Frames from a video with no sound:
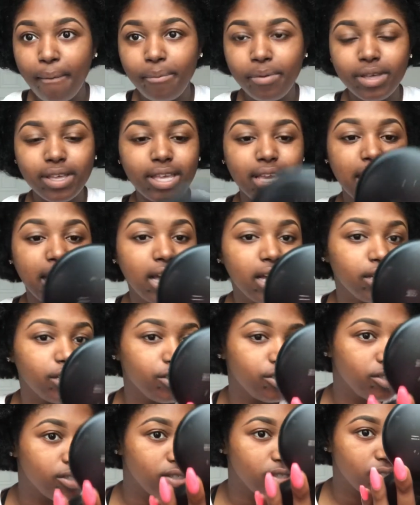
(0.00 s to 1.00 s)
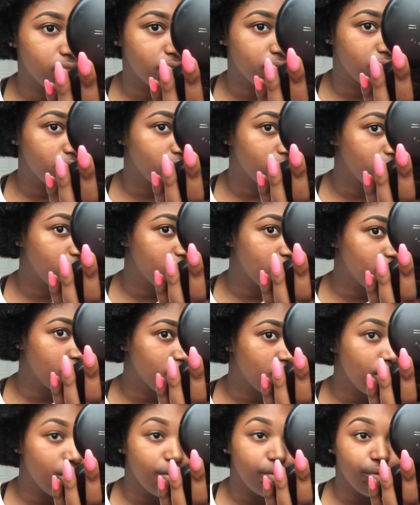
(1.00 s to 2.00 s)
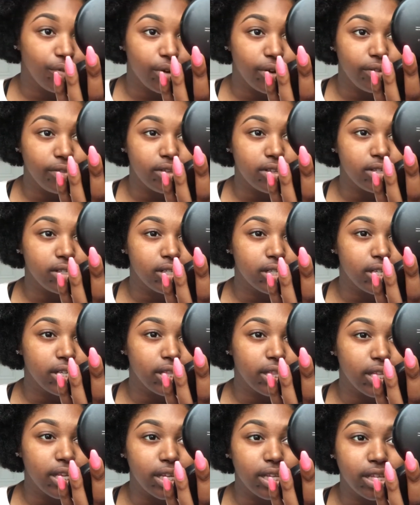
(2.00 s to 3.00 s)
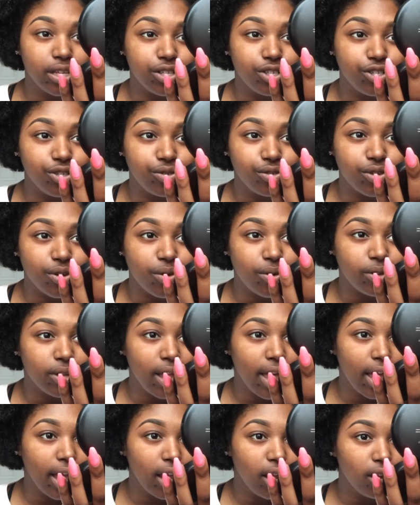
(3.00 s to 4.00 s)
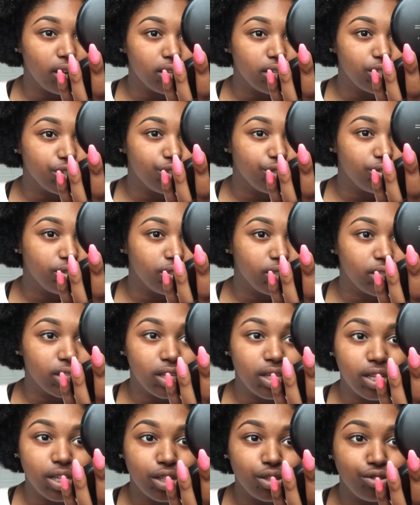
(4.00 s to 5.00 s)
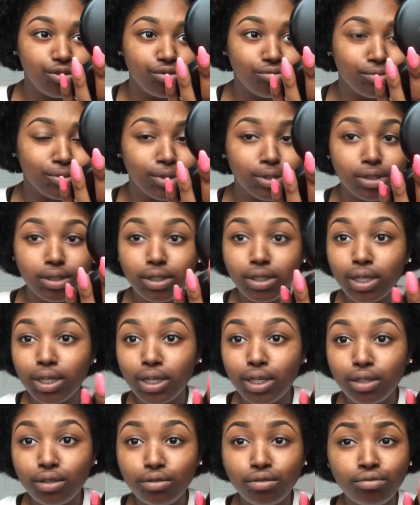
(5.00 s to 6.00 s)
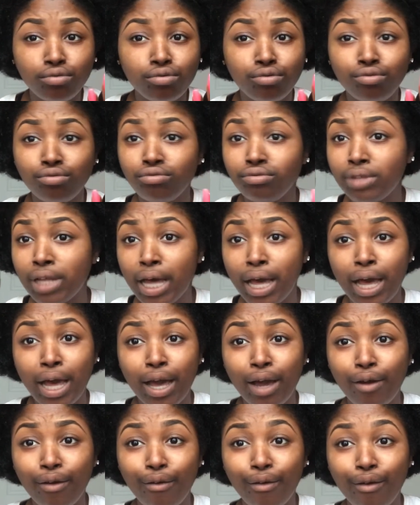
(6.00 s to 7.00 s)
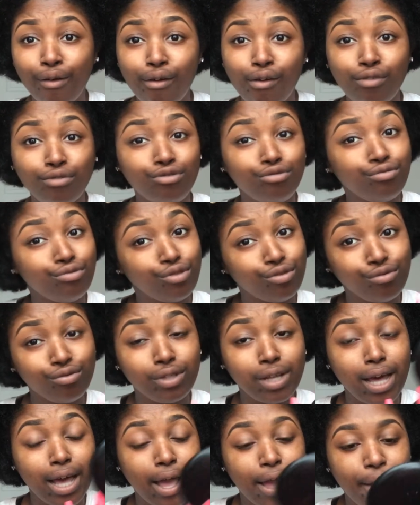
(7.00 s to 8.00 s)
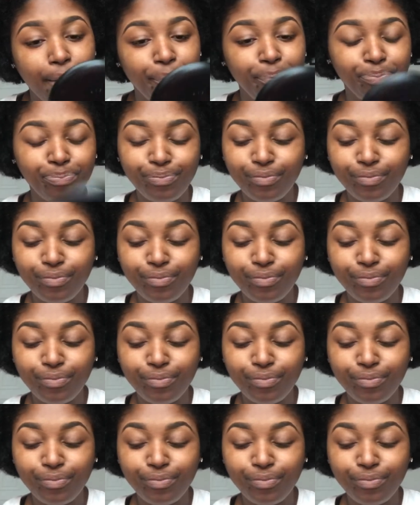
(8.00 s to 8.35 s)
But yeah, you just look over if there's anything that you don't like or that you see that you want to change. You do that, girl. You do that.